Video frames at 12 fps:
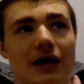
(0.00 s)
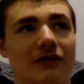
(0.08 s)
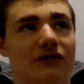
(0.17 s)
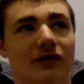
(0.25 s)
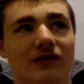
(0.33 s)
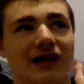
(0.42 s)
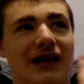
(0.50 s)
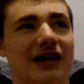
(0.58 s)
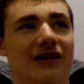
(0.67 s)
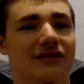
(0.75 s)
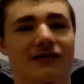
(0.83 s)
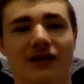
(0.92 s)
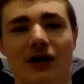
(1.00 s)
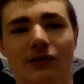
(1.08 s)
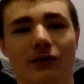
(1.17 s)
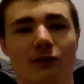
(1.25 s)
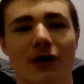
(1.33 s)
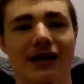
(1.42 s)
just, I guess,
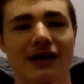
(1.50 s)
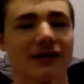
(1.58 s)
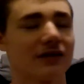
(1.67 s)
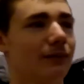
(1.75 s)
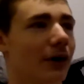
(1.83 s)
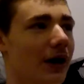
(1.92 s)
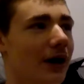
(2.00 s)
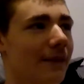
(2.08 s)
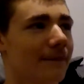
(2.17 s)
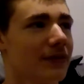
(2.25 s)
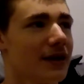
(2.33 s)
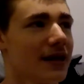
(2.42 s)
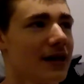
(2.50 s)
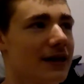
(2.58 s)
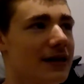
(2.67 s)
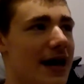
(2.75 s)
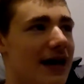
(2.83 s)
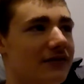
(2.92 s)
the redness, but
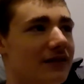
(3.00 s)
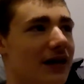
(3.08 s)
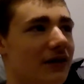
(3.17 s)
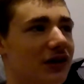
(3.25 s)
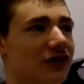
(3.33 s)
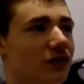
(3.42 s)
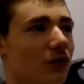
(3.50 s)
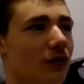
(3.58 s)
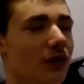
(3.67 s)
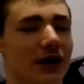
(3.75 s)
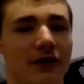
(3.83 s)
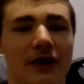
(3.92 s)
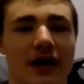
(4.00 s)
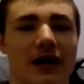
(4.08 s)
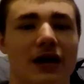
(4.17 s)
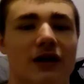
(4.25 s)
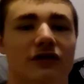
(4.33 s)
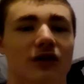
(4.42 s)
yeah, it's not like sore or
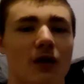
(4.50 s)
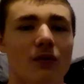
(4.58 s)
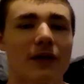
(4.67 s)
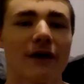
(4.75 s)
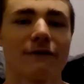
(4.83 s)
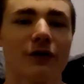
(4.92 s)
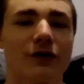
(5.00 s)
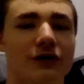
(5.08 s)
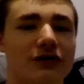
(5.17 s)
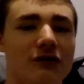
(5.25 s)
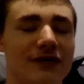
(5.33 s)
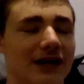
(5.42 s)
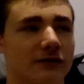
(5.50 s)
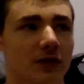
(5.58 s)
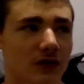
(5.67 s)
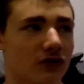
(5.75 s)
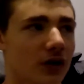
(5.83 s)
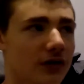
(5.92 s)
anything. So without further ado, that's
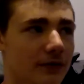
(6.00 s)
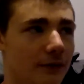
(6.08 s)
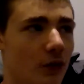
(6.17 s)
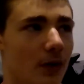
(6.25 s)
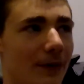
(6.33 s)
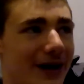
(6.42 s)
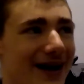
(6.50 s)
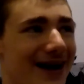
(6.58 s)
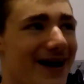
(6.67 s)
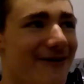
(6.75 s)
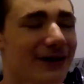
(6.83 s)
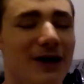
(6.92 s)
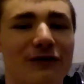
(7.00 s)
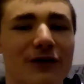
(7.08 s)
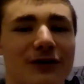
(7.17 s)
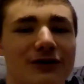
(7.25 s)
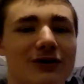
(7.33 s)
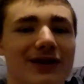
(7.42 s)
what the shrugs are for. But without
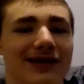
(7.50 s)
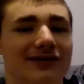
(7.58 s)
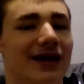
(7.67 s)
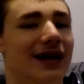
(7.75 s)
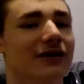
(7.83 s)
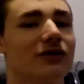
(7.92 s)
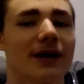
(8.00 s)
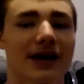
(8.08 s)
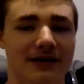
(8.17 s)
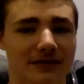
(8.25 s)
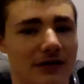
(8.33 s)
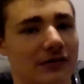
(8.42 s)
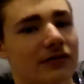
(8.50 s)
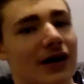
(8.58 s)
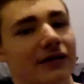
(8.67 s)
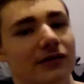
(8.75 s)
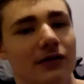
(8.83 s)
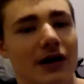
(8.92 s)
further ado, let's get into my next
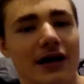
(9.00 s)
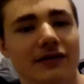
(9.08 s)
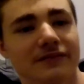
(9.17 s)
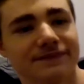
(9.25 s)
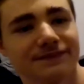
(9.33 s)
exercise here, guys.